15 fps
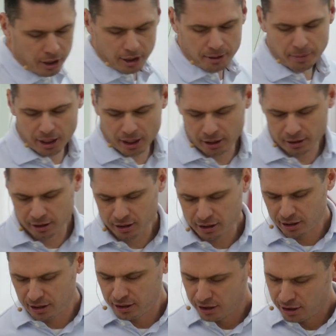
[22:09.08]
Amen. Amen.
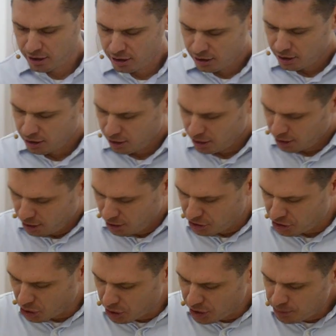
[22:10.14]

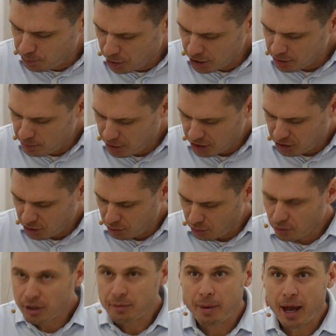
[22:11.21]
So this brings me
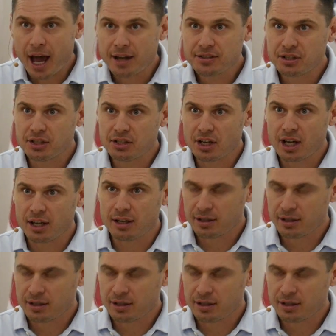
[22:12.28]
to the passage,